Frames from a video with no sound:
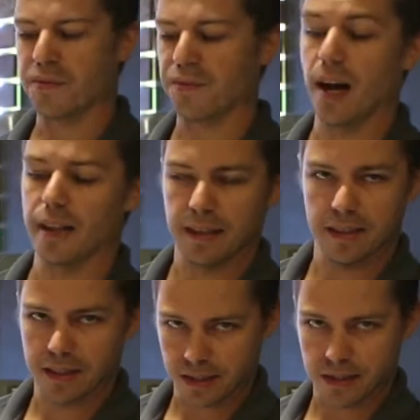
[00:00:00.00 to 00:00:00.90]
froth
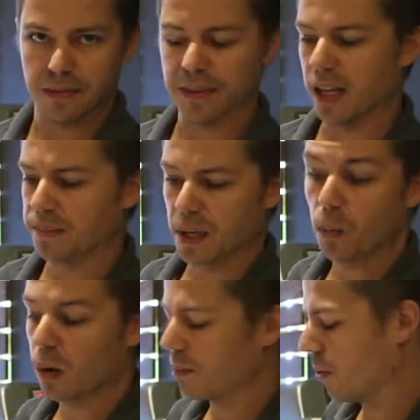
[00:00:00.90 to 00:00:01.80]
at least developed at
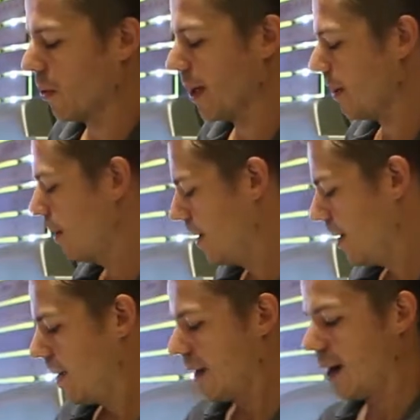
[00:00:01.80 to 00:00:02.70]
one point.
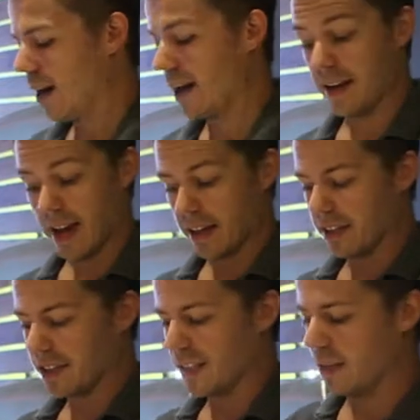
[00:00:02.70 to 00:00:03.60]
And now
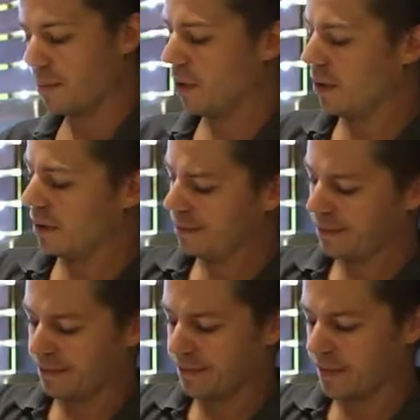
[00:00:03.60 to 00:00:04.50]
that it's in the
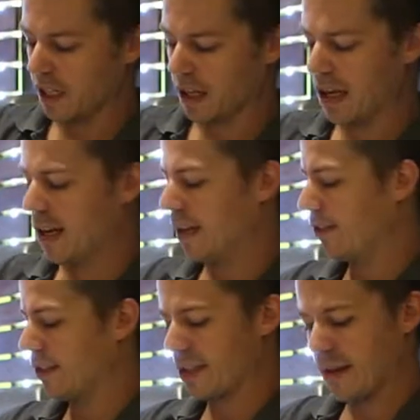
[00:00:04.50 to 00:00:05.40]
bowl,
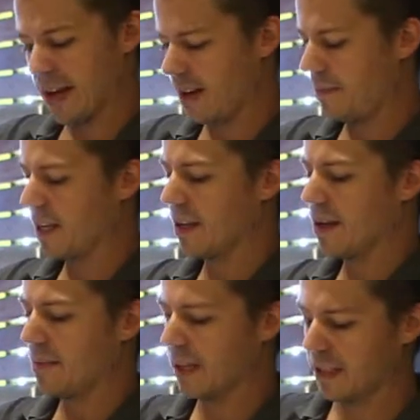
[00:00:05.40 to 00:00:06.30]
just go ahead and begin
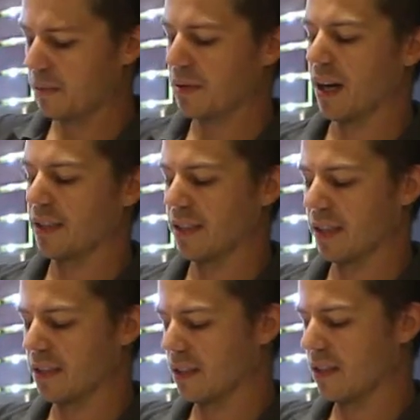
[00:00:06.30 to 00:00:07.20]
your mixing
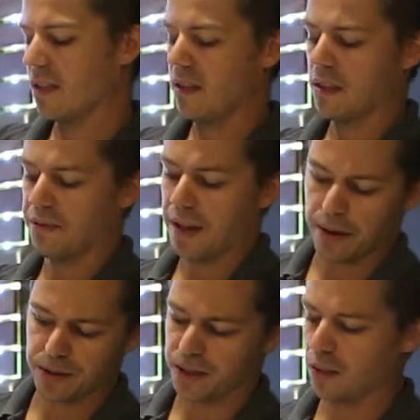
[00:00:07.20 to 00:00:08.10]
process. The
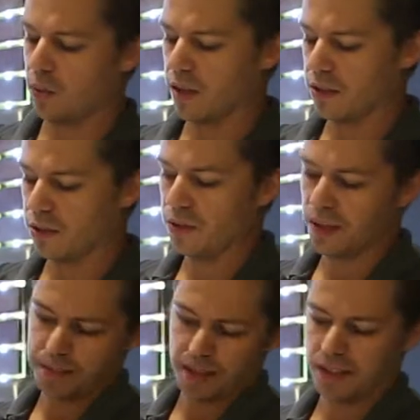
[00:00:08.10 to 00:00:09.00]
flour is going to want to shoot
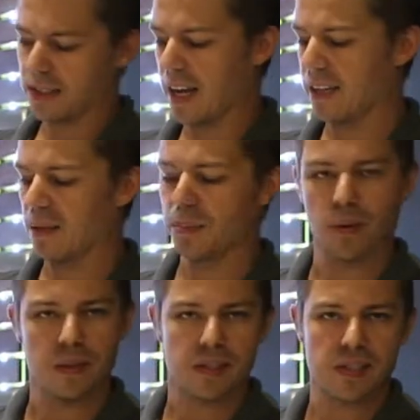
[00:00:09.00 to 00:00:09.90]
up to the side of the
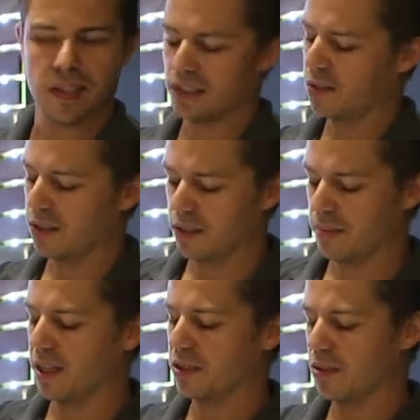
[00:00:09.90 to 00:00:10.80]
bowl and stick to it, so
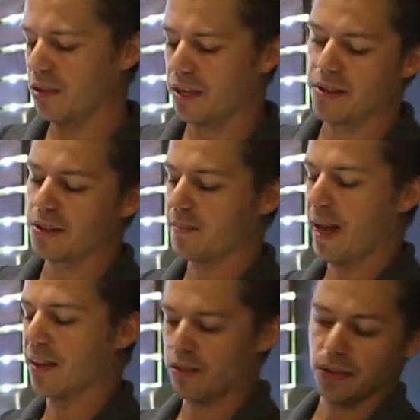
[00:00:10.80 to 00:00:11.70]
make sure you get your
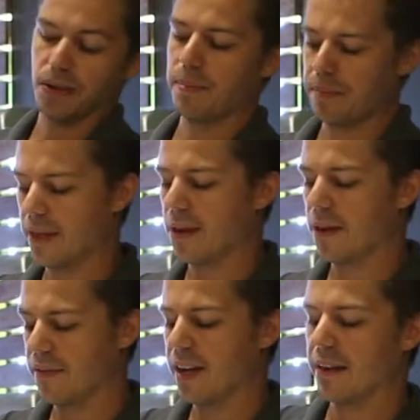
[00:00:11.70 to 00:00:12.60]
spatula up there
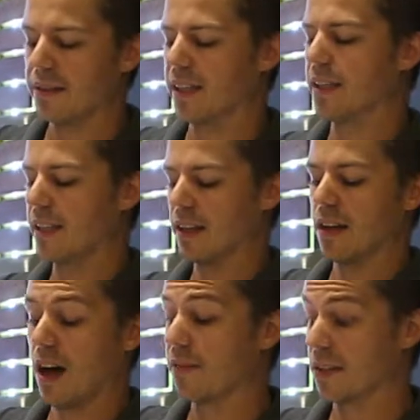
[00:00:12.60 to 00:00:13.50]
every now and then to get
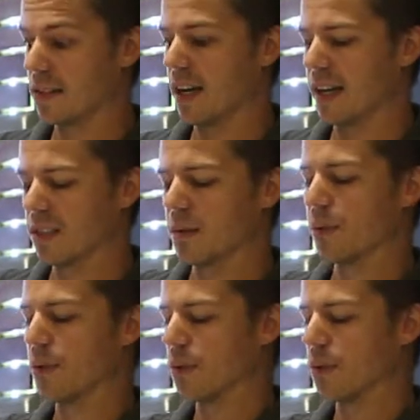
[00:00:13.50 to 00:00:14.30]
it off the sides of the bowl.